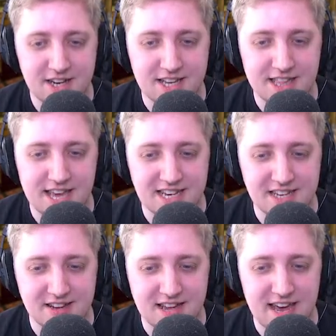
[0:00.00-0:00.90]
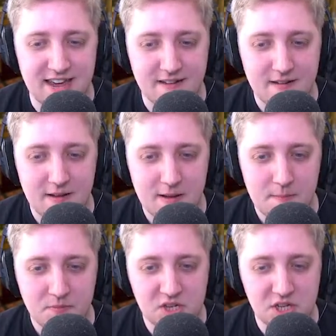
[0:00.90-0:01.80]
Look at this. Okay.
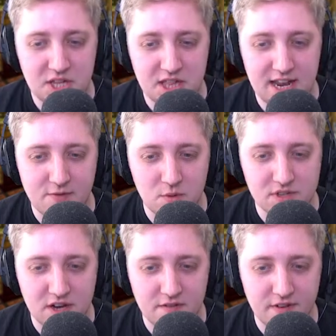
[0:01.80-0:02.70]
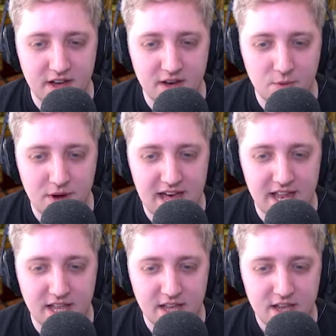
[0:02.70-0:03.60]
Did you think the level was over?
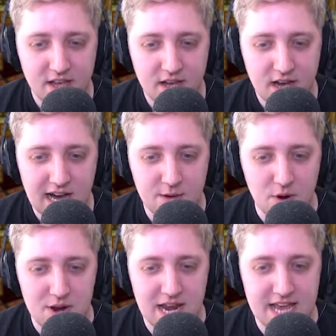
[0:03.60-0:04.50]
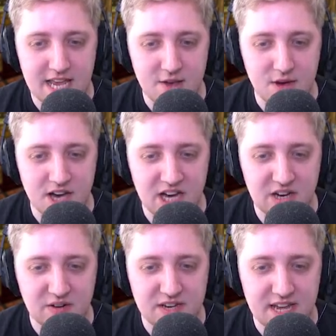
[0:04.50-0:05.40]
Well, I won't let you.
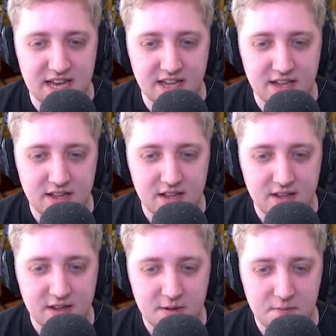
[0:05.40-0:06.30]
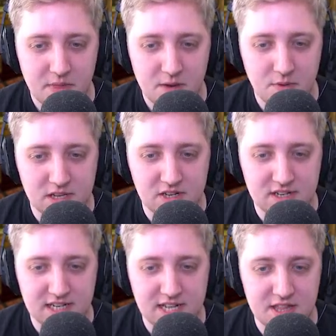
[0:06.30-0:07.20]
Oh, dear. Well, as long
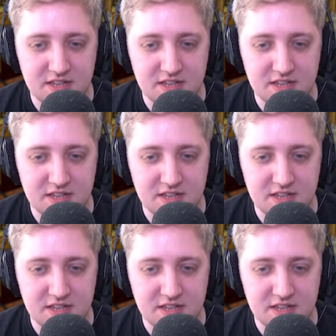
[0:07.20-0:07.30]
as I stay